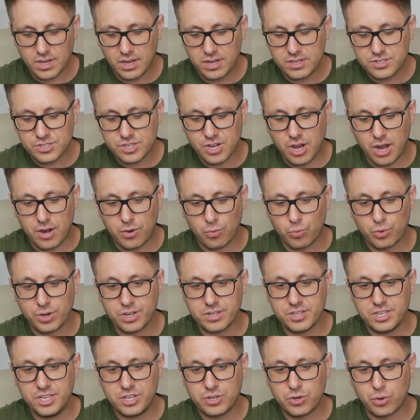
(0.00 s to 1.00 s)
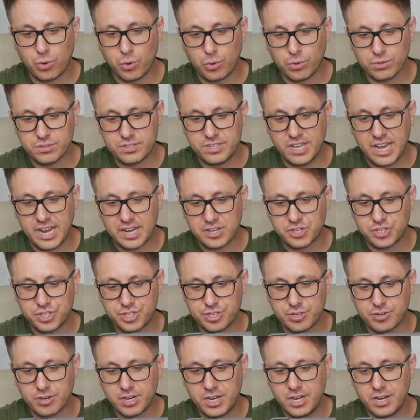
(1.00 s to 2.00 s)
It's got a really cool
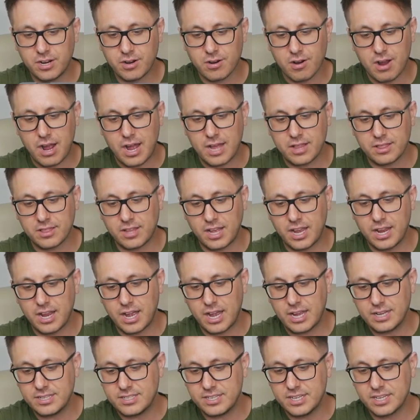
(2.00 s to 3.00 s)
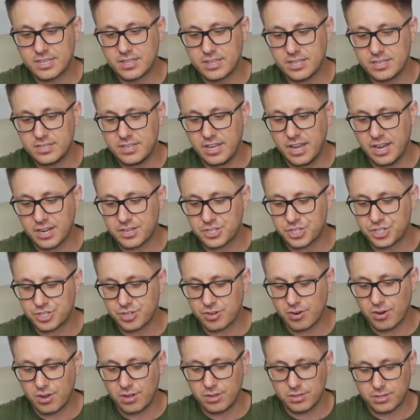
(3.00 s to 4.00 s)
texture here. I dig the
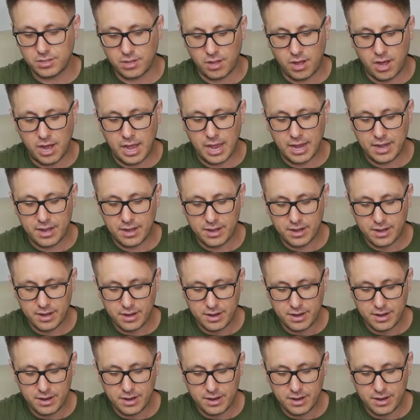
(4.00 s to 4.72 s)
texture a lot.